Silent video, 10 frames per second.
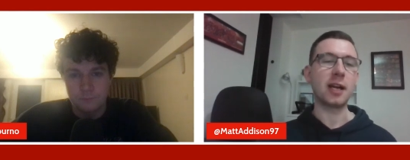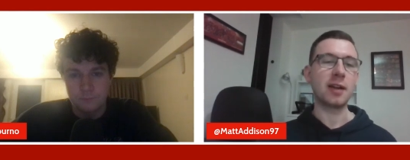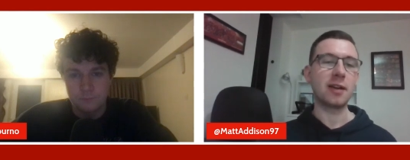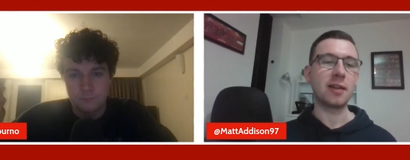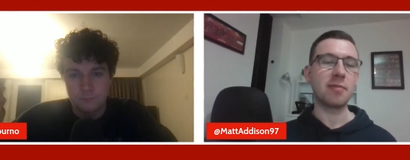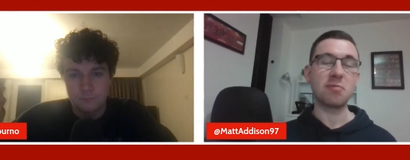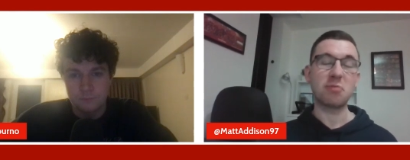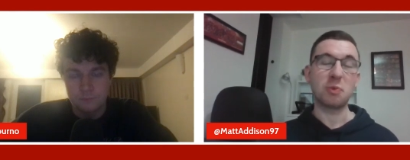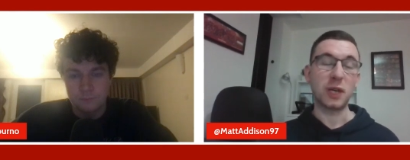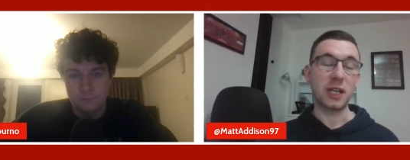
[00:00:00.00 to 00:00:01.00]
Speaker 1: and
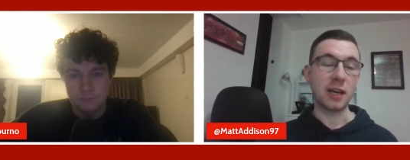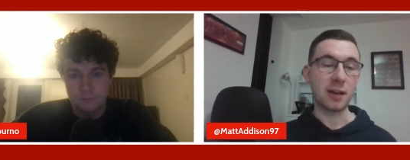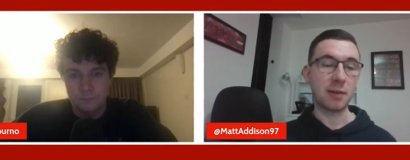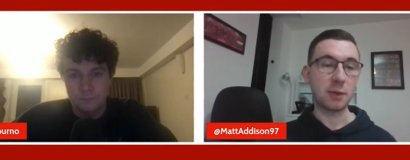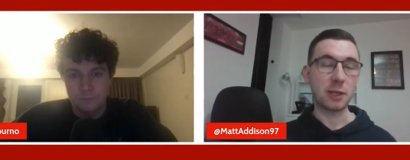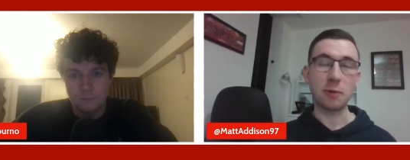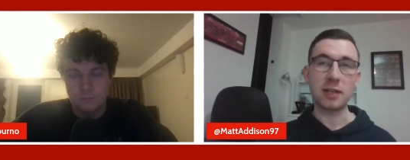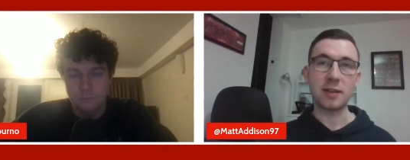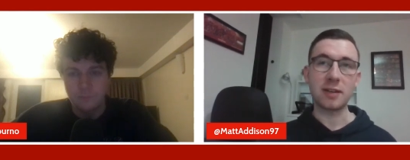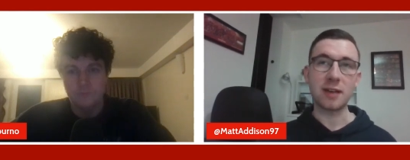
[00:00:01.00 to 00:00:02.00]
we uh, we don't
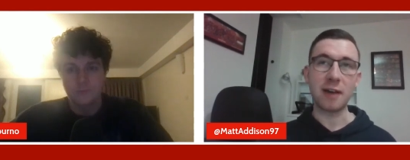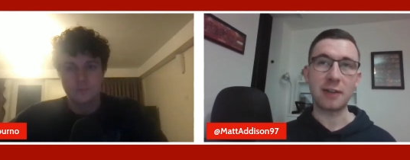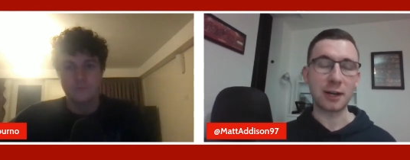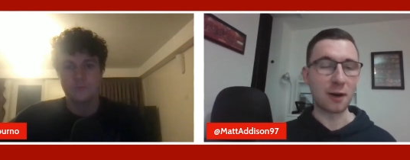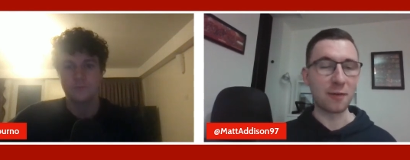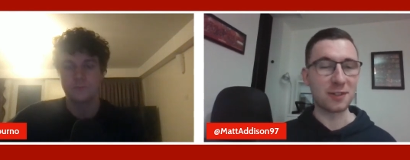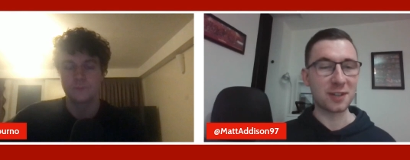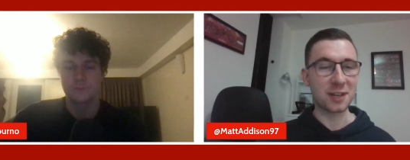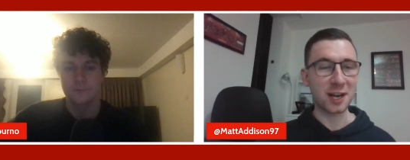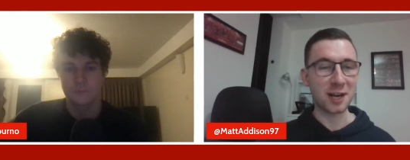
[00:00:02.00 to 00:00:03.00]
need to, to have that
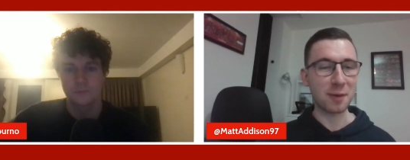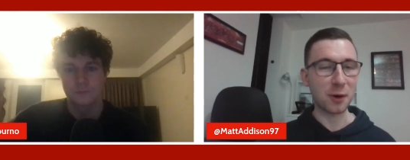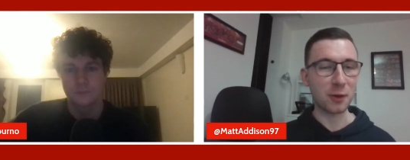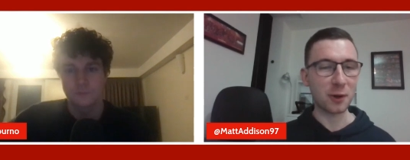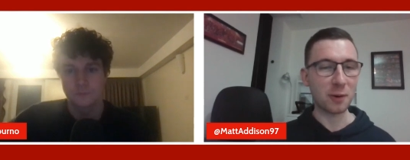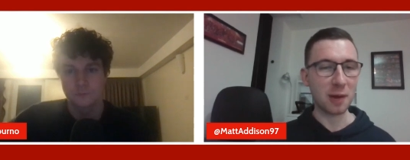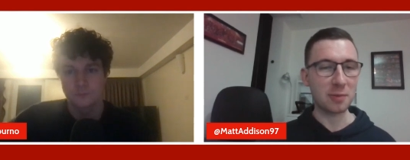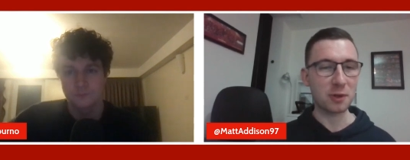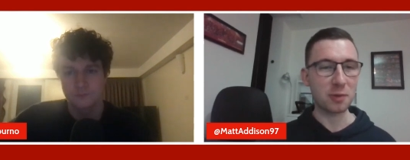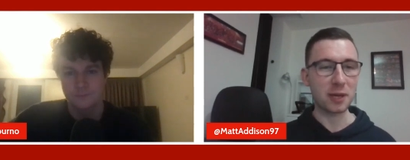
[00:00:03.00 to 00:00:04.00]
conversation anymore. Though
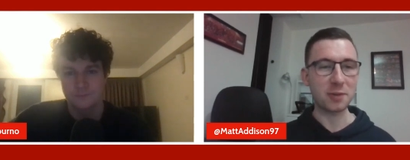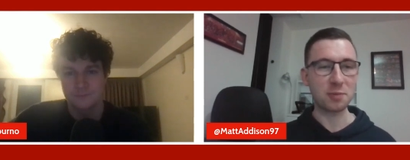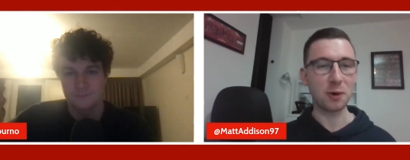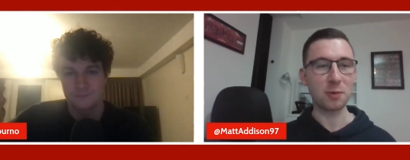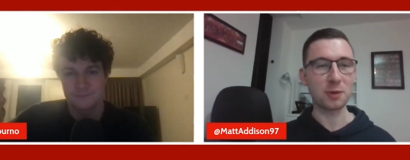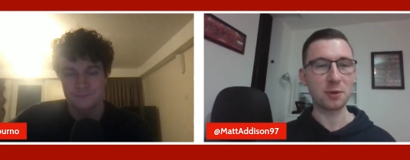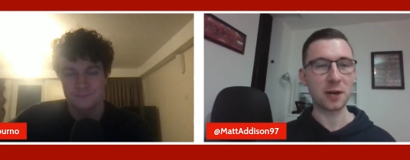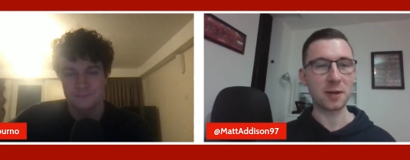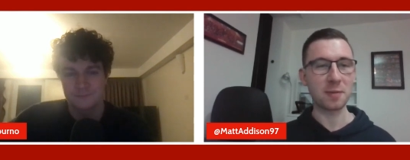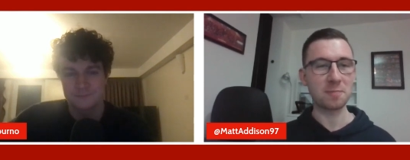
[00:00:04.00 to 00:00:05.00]
I'm sure Piers Morgan will
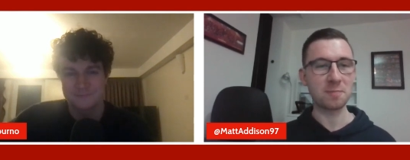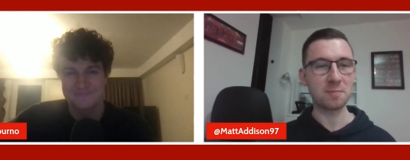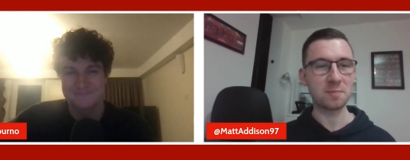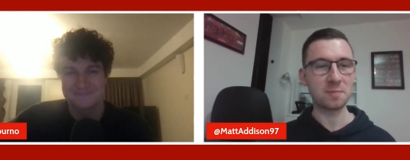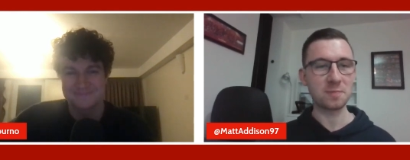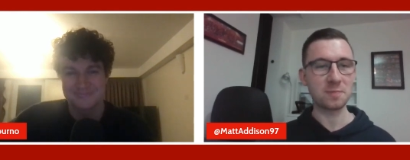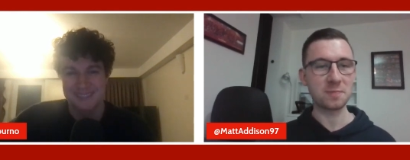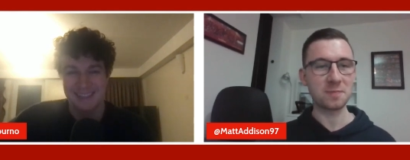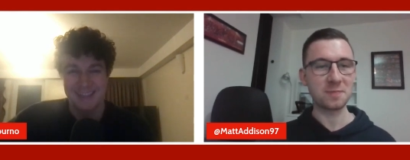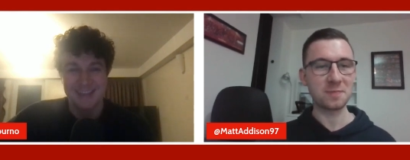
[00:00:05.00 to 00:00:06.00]
try
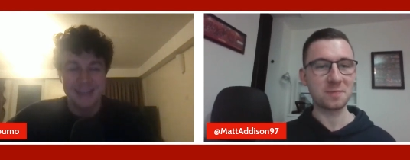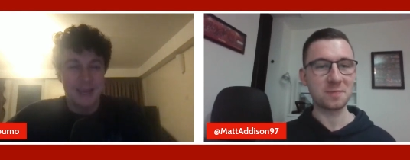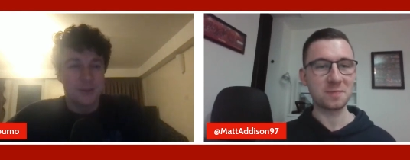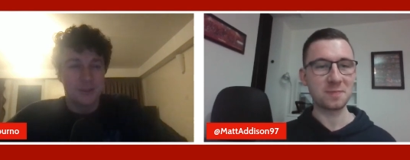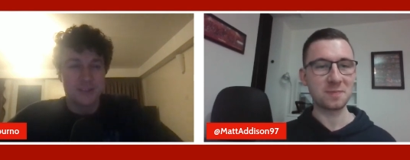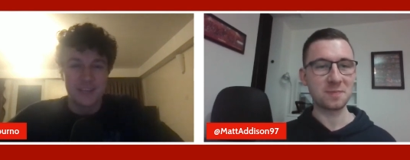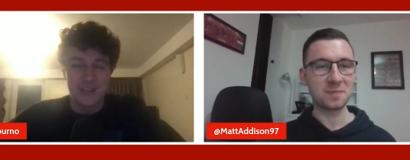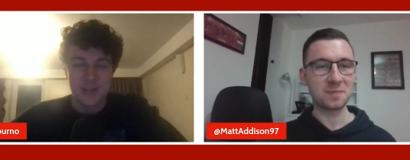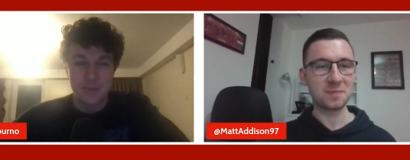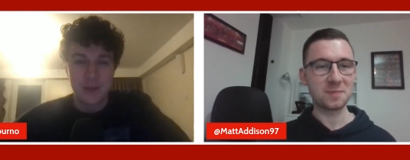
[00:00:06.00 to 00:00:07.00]
Speaker 2: yeah, it was the
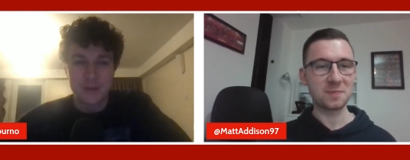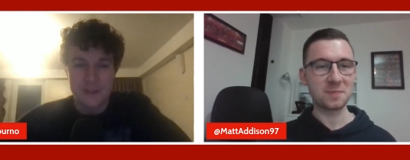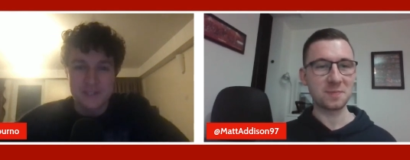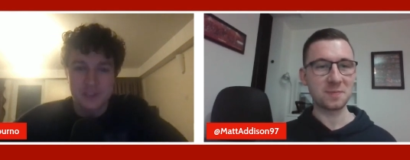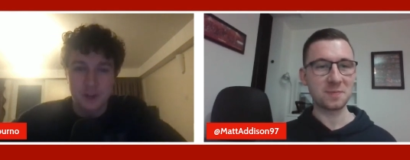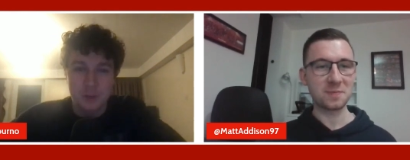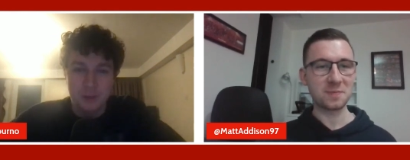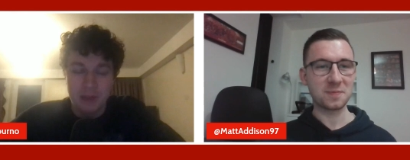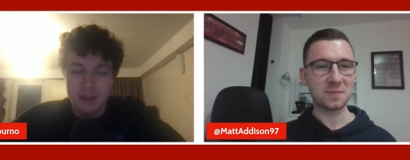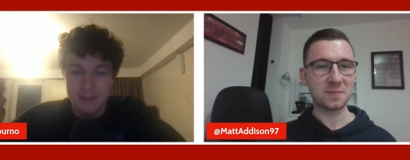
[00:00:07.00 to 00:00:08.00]
uh, the perfect
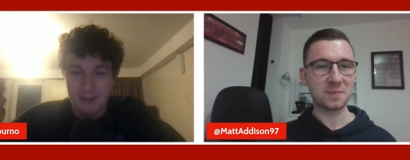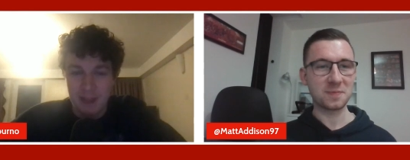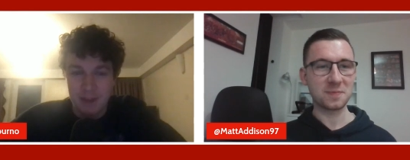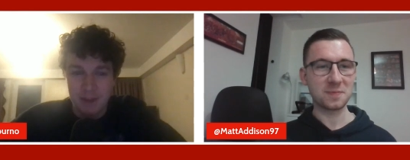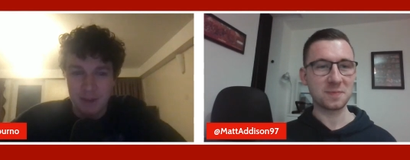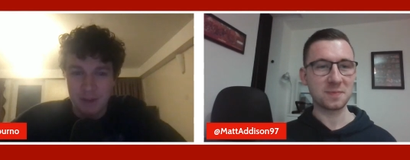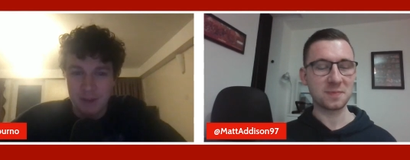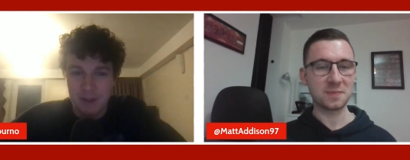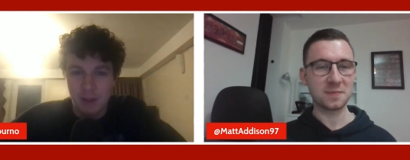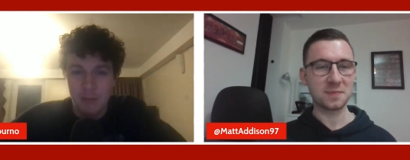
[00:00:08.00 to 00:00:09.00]
storybook ending that I
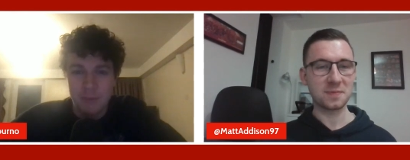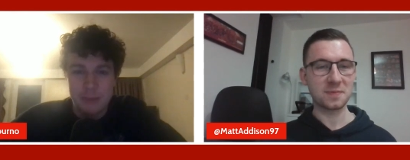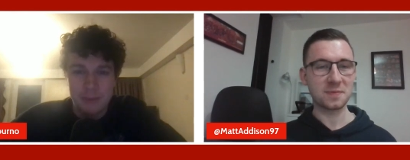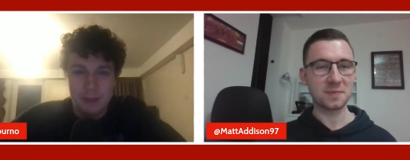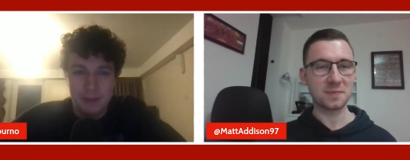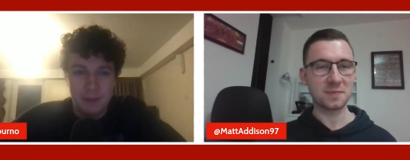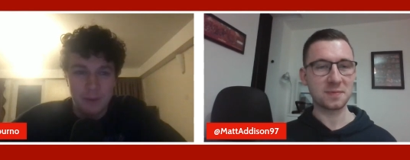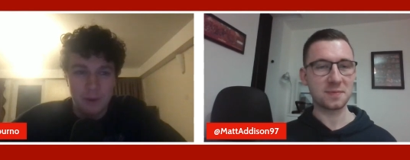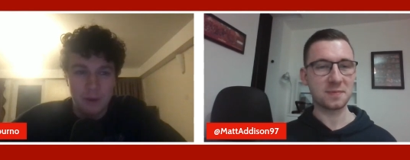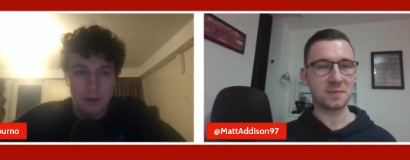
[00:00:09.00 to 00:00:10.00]
know a lot of people out
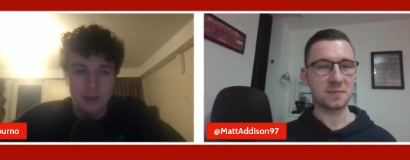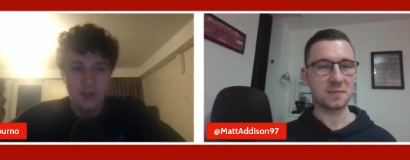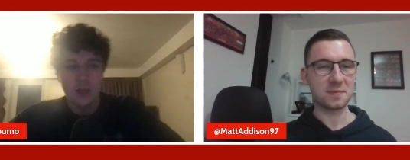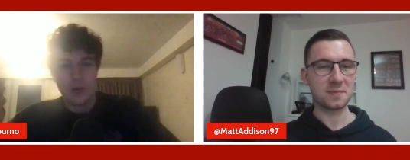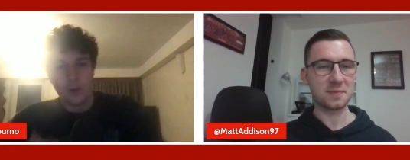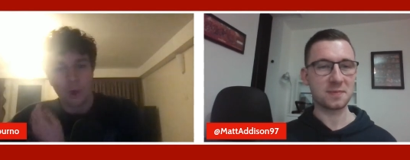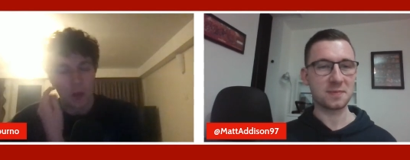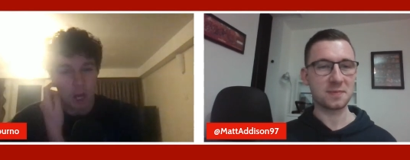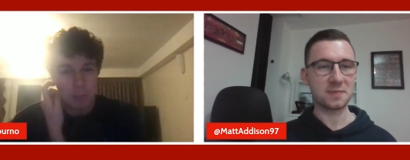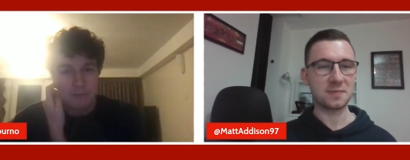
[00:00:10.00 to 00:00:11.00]
there were
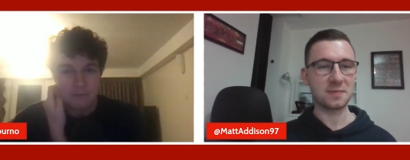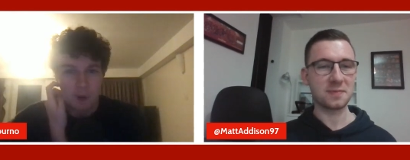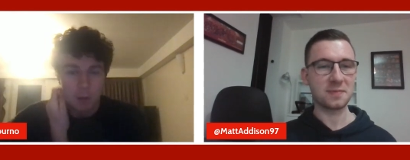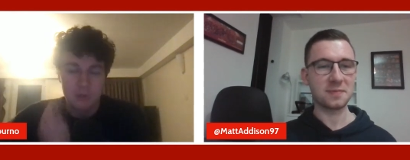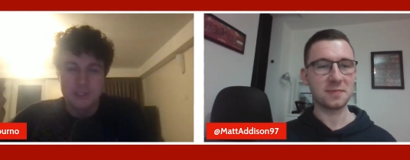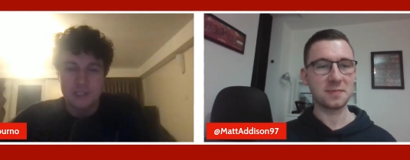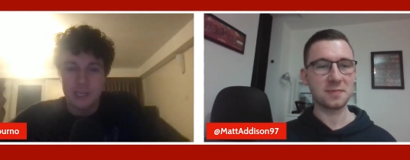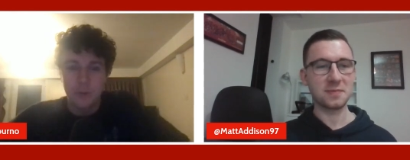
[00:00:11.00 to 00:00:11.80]
were hoping for. And we'll stick